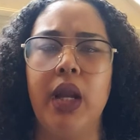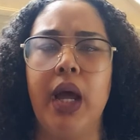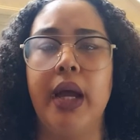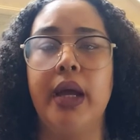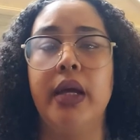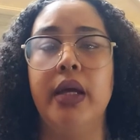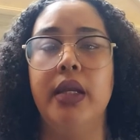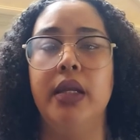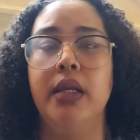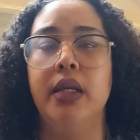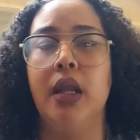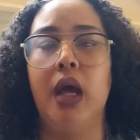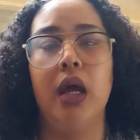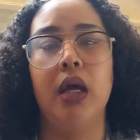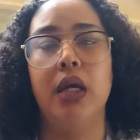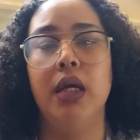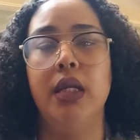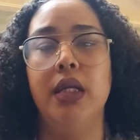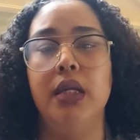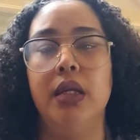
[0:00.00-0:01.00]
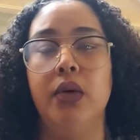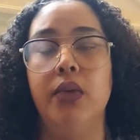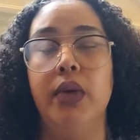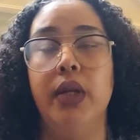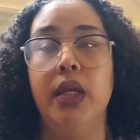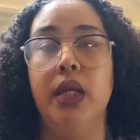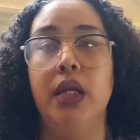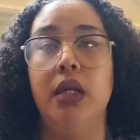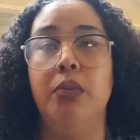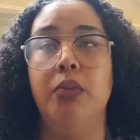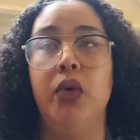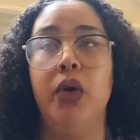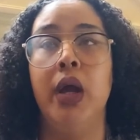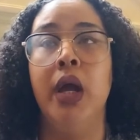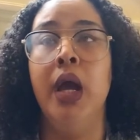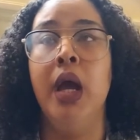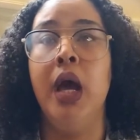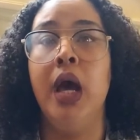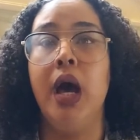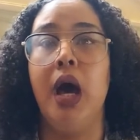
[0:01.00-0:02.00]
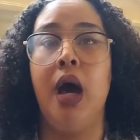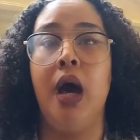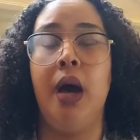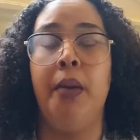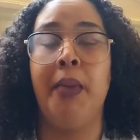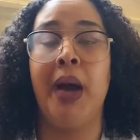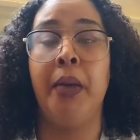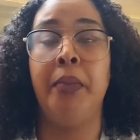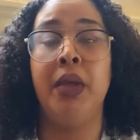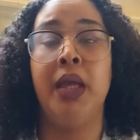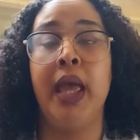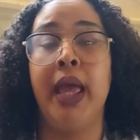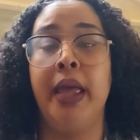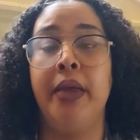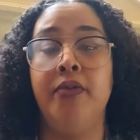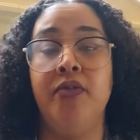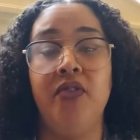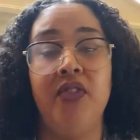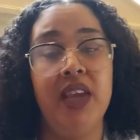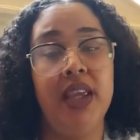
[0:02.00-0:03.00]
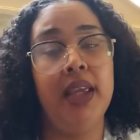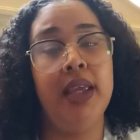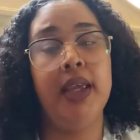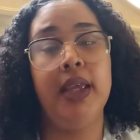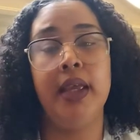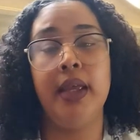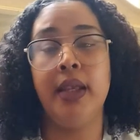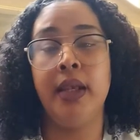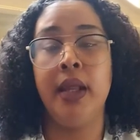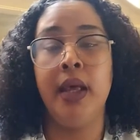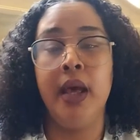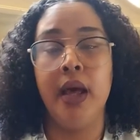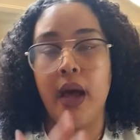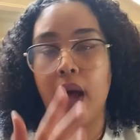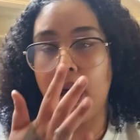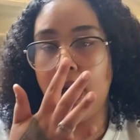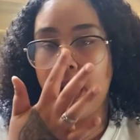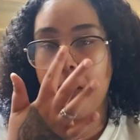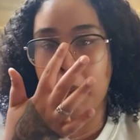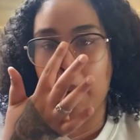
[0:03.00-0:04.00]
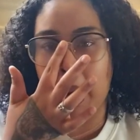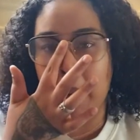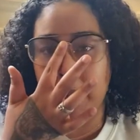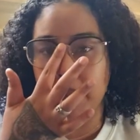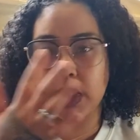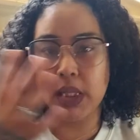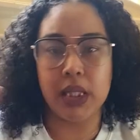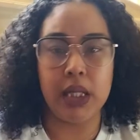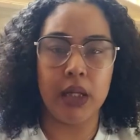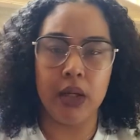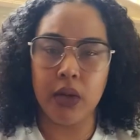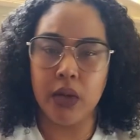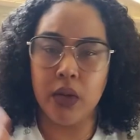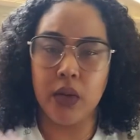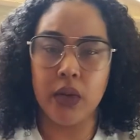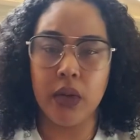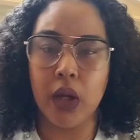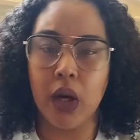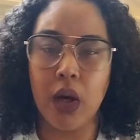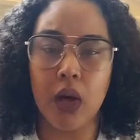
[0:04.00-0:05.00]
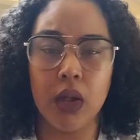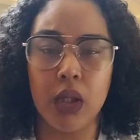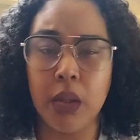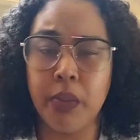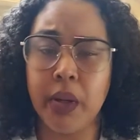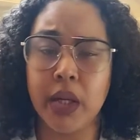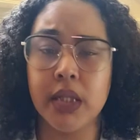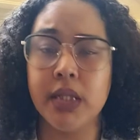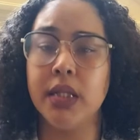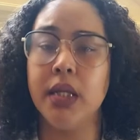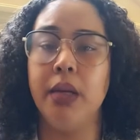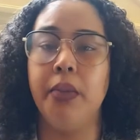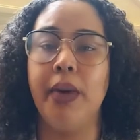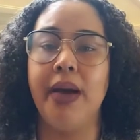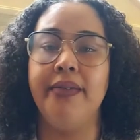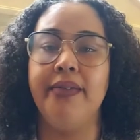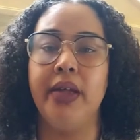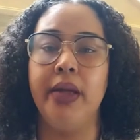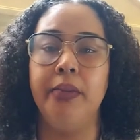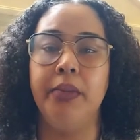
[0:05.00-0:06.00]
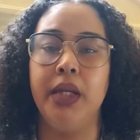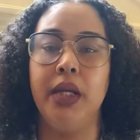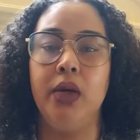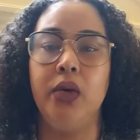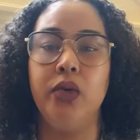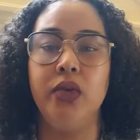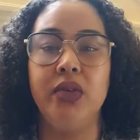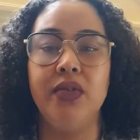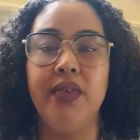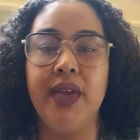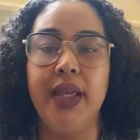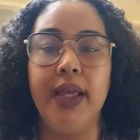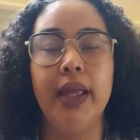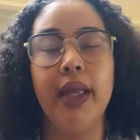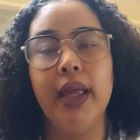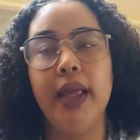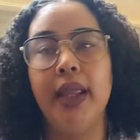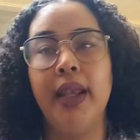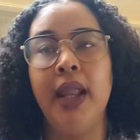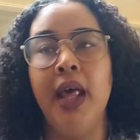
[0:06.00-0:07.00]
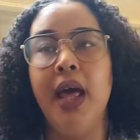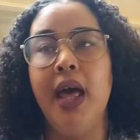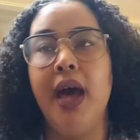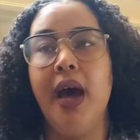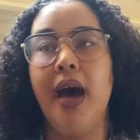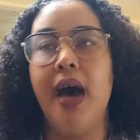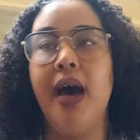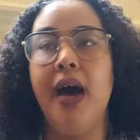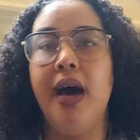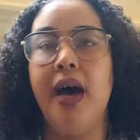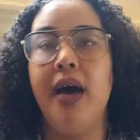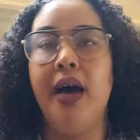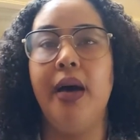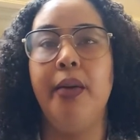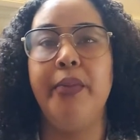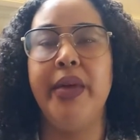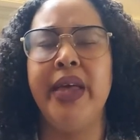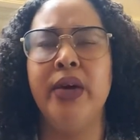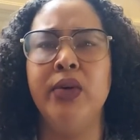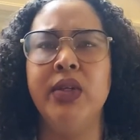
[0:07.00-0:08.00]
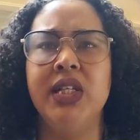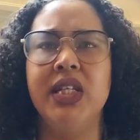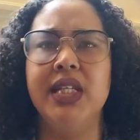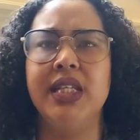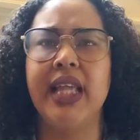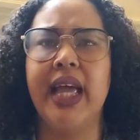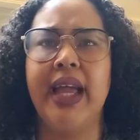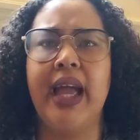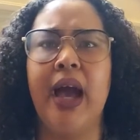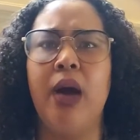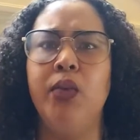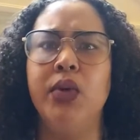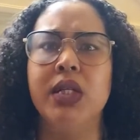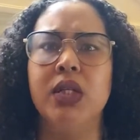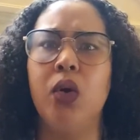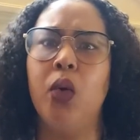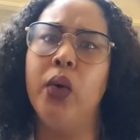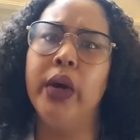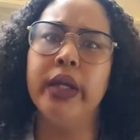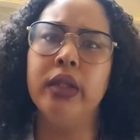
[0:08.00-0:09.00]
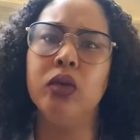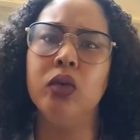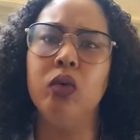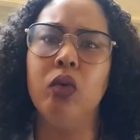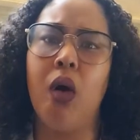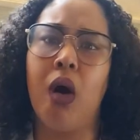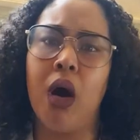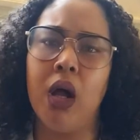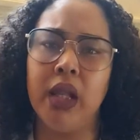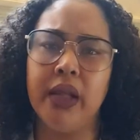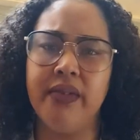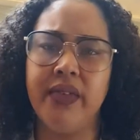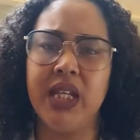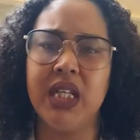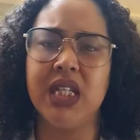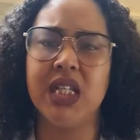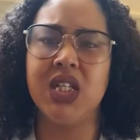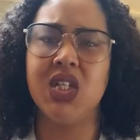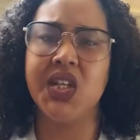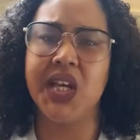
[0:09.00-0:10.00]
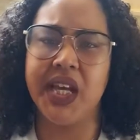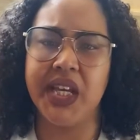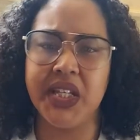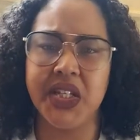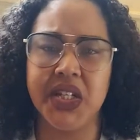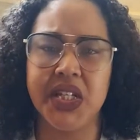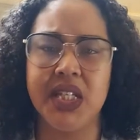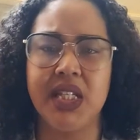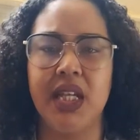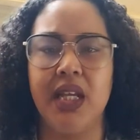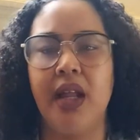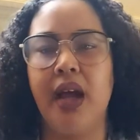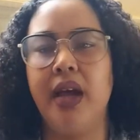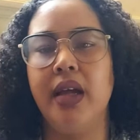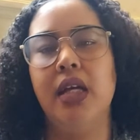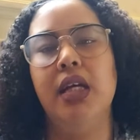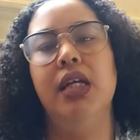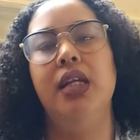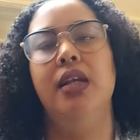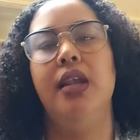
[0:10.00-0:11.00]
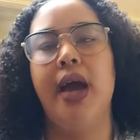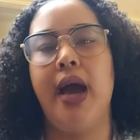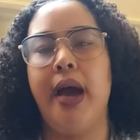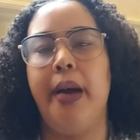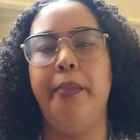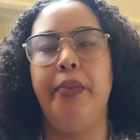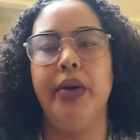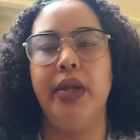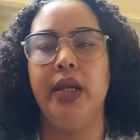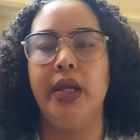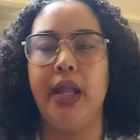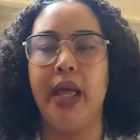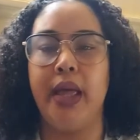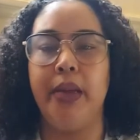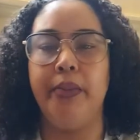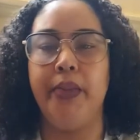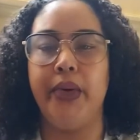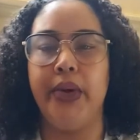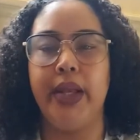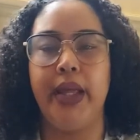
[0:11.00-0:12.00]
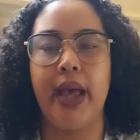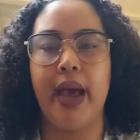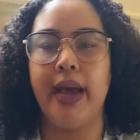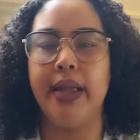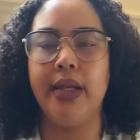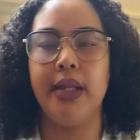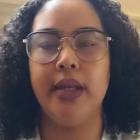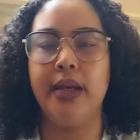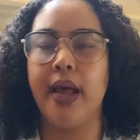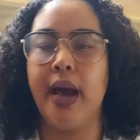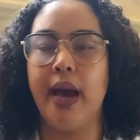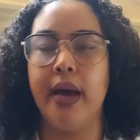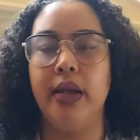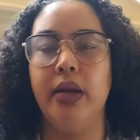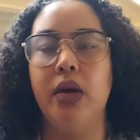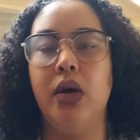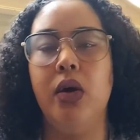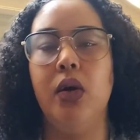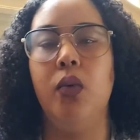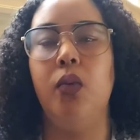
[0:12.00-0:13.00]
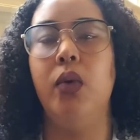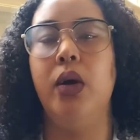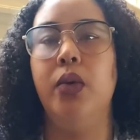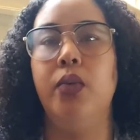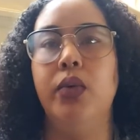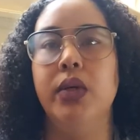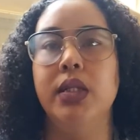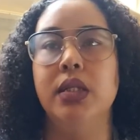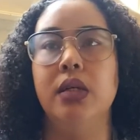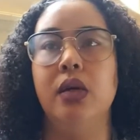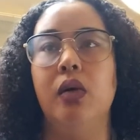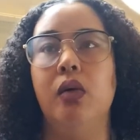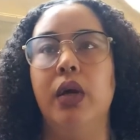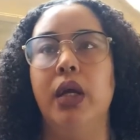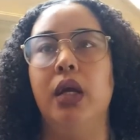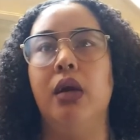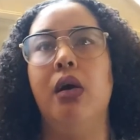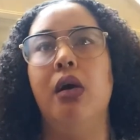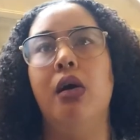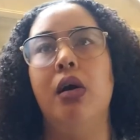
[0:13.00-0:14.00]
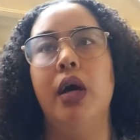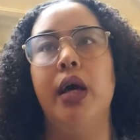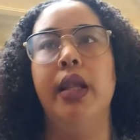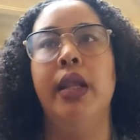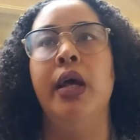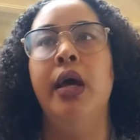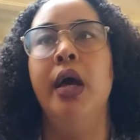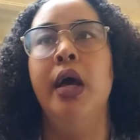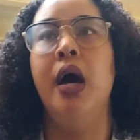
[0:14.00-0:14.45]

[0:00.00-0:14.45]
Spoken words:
I couldn't deal with it anymore. I became vegan. I'm still the only person in my family who's vegan. It was just like I was going through all of these changes and I could not put a name on it. I did not know what was going on.